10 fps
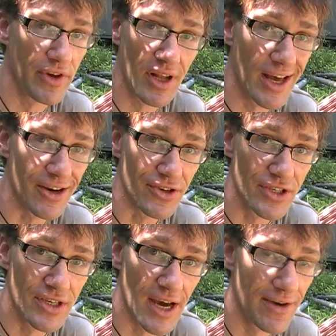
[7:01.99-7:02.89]

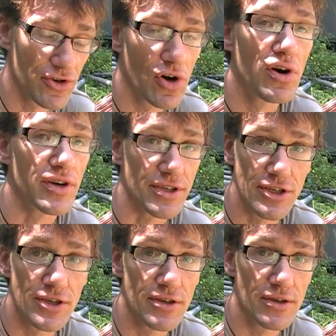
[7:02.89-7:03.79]
clouds after
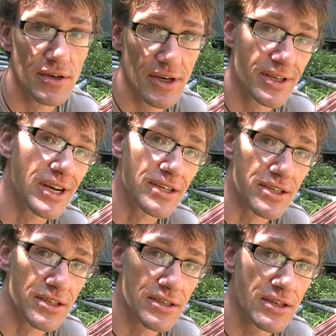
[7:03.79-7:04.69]
August in
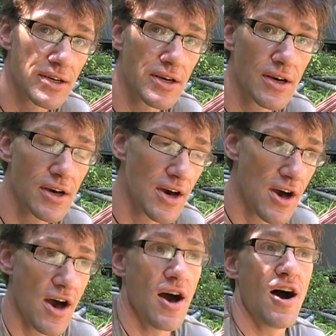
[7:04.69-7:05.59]
Texas.
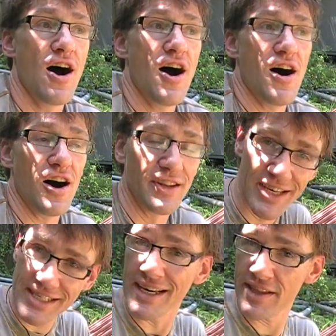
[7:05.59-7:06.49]

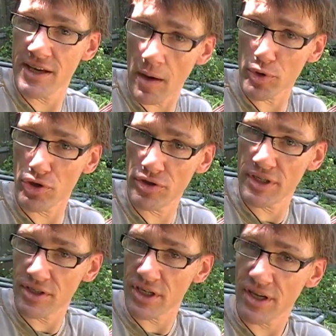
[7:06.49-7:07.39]
Unless I get the
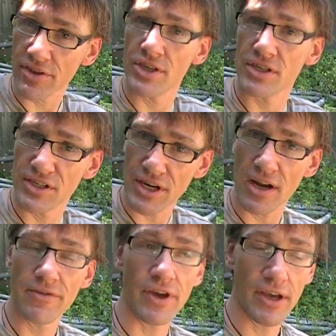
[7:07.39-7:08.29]
opportunity to connect this
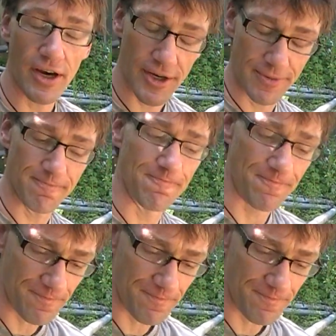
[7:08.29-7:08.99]
inside of an